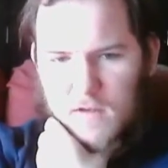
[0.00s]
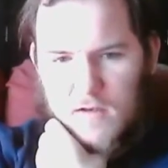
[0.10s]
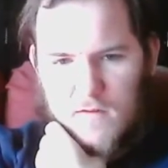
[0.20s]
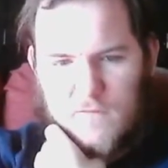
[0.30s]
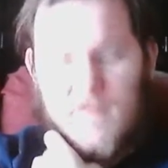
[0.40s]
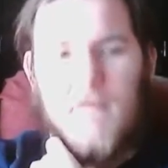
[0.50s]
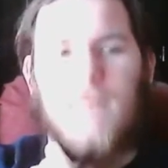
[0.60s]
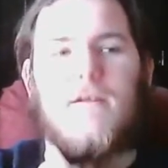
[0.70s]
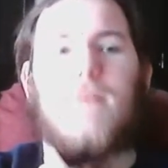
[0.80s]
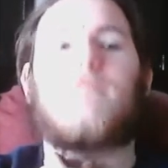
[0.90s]
the thing
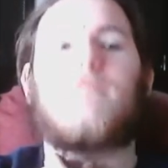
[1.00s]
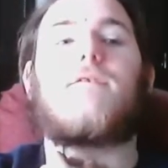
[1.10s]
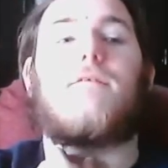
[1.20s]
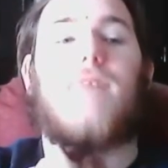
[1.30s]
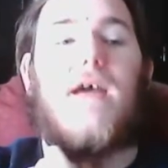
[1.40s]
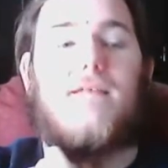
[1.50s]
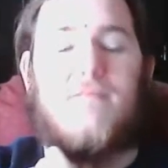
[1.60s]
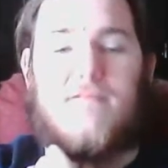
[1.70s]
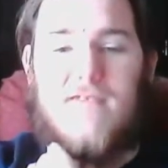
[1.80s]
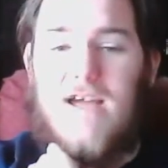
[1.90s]
about the bad,
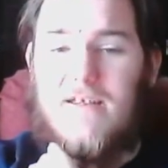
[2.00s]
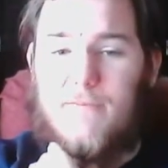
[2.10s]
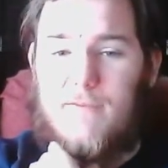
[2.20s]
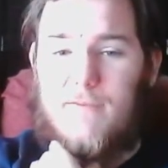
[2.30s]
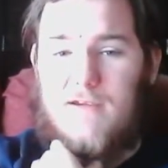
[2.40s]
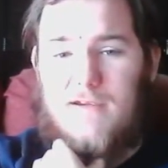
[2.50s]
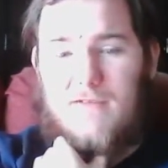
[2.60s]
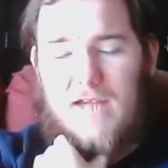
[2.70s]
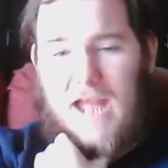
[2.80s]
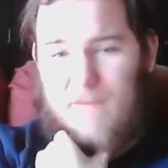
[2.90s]
technically speaking, it
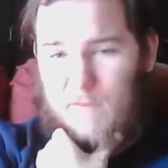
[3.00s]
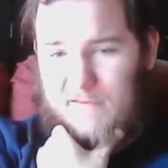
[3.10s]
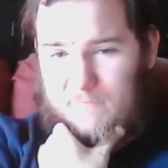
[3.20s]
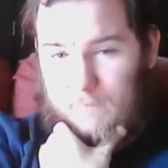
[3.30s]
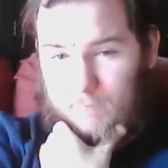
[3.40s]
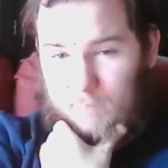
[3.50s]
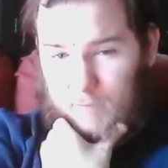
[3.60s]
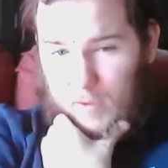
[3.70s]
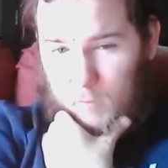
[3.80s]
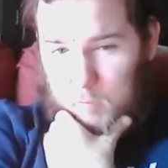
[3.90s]
doesn't have much of
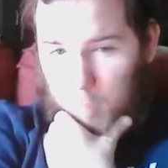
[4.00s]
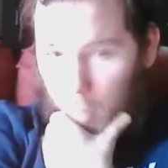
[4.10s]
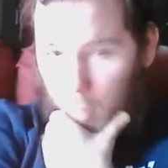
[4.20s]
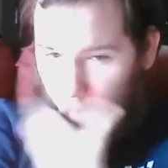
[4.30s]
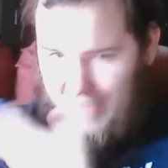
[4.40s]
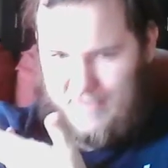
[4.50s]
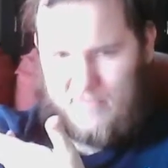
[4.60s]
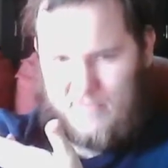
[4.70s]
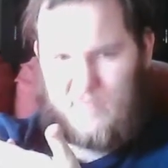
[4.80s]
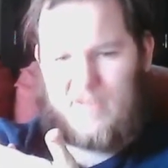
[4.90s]
points
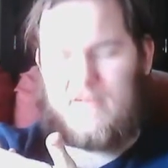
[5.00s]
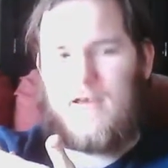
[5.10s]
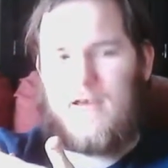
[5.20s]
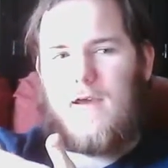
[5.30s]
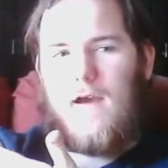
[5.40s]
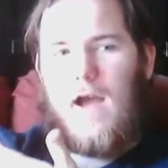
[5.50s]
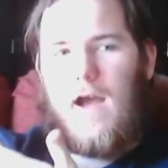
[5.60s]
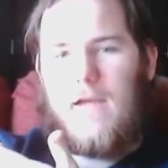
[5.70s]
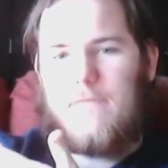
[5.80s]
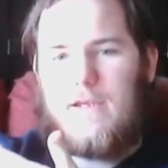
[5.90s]
to it.
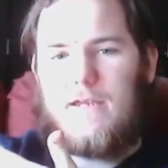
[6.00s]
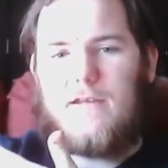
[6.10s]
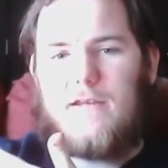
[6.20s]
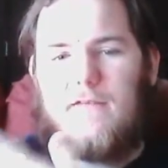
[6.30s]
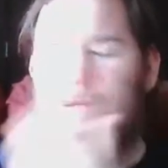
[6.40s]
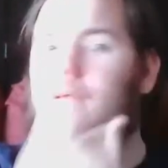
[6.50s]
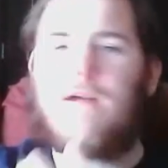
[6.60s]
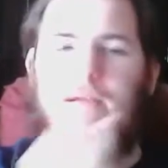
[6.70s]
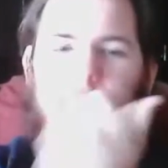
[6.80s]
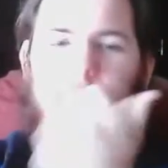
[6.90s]
I mean, it seems
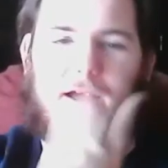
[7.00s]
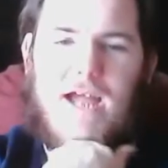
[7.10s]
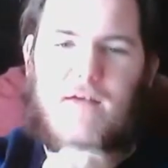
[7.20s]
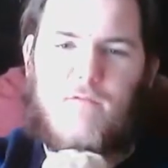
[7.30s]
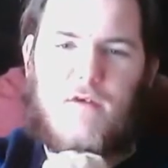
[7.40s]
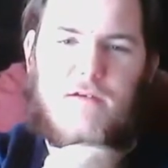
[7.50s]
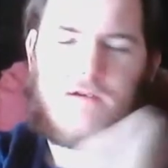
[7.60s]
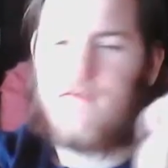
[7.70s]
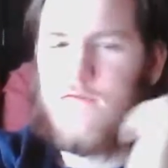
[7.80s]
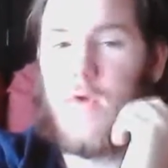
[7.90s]
like it might have one.
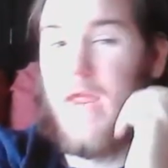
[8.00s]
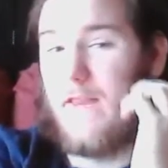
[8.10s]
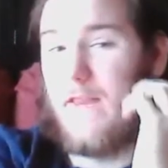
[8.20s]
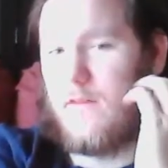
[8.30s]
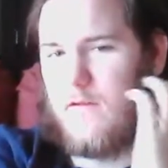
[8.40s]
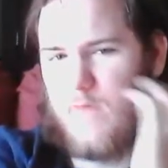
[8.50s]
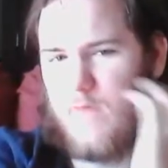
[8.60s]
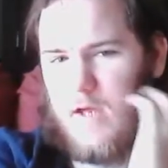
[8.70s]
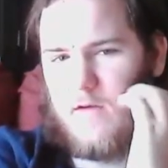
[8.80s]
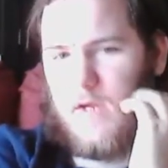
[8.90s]
There's a few hints of
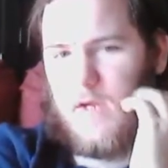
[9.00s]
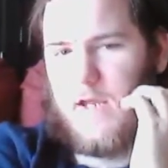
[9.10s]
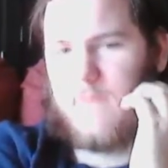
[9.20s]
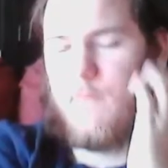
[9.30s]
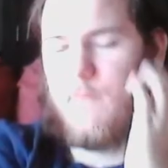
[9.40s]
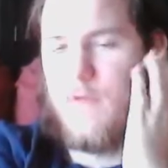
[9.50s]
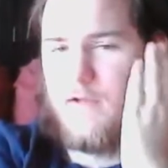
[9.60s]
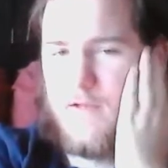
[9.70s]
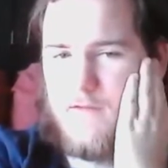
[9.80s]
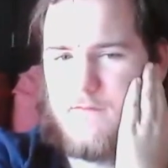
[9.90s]
things, like the
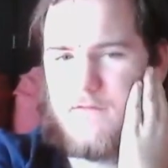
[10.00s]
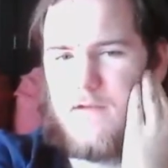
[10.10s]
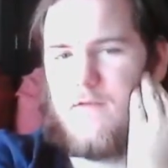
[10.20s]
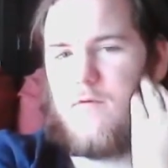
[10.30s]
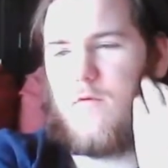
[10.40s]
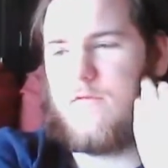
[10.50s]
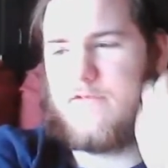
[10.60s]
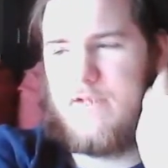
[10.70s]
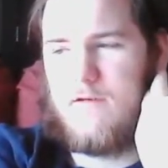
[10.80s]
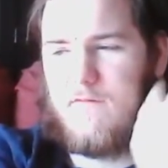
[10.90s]
biscuit and their whole
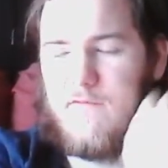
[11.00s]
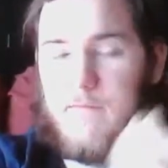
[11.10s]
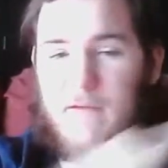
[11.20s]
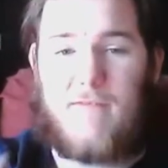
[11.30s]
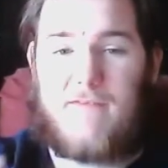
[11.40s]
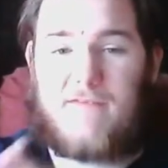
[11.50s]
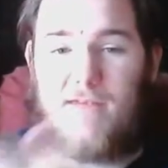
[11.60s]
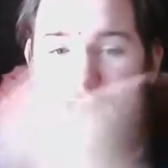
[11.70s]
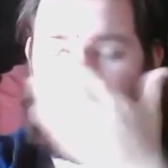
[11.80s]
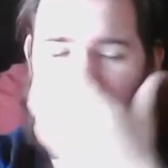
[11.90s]
deal with the best bet team,